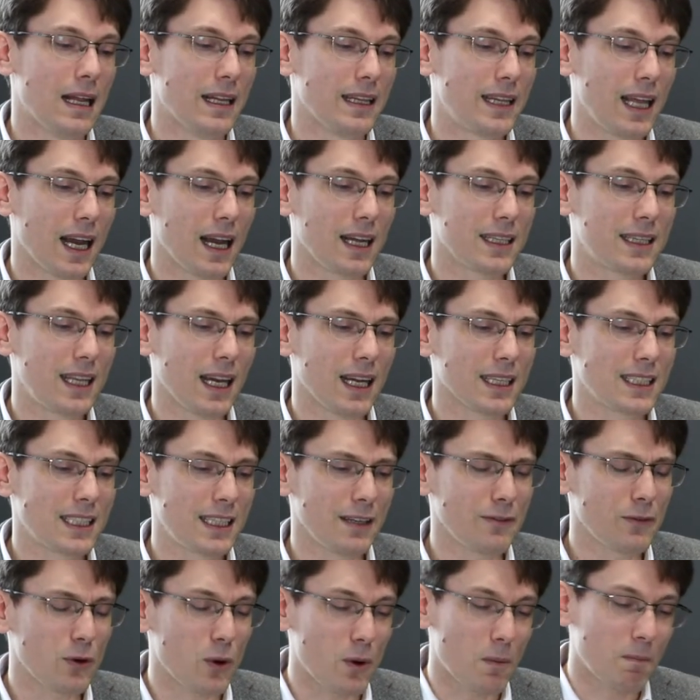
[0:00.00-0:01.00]
there are
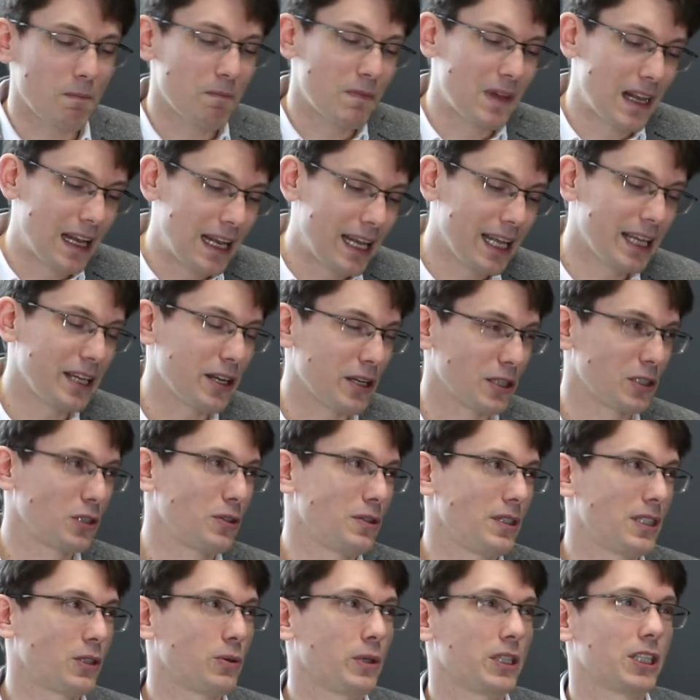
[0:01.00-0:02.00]
several layers to
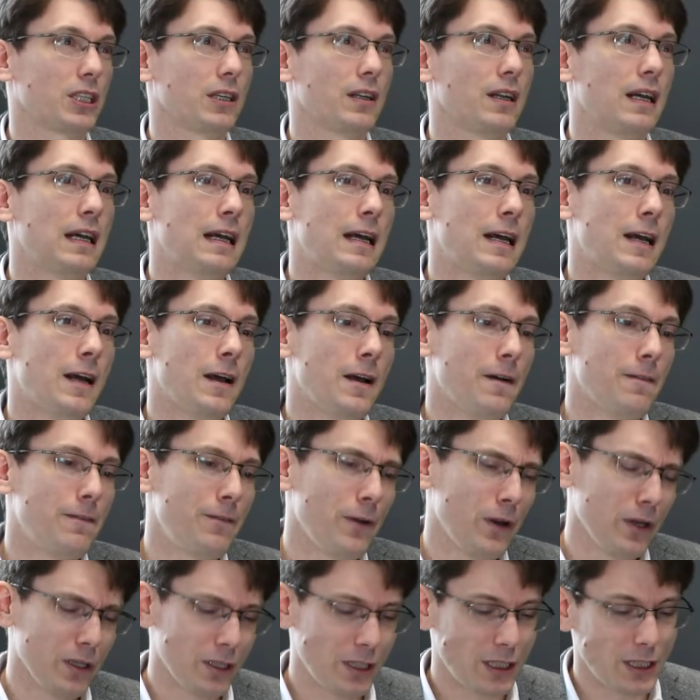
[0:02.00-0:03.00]
this question.
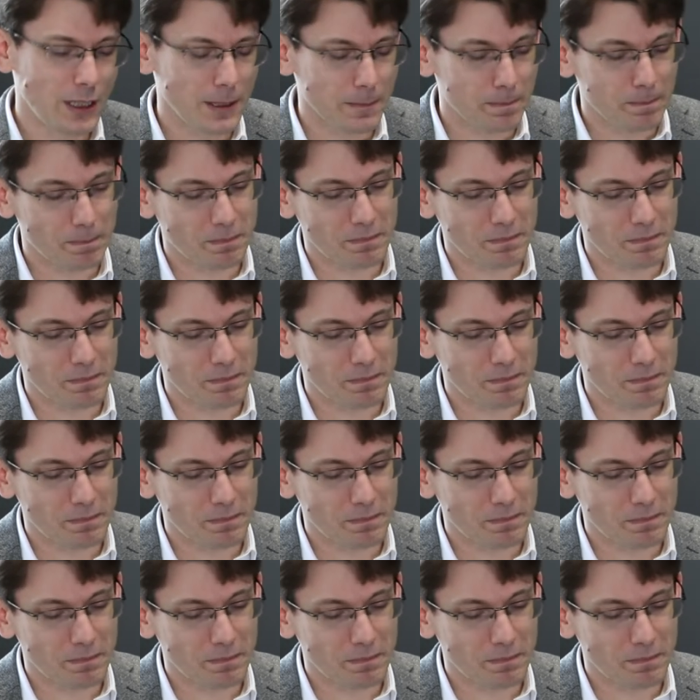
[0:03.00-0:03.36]
First,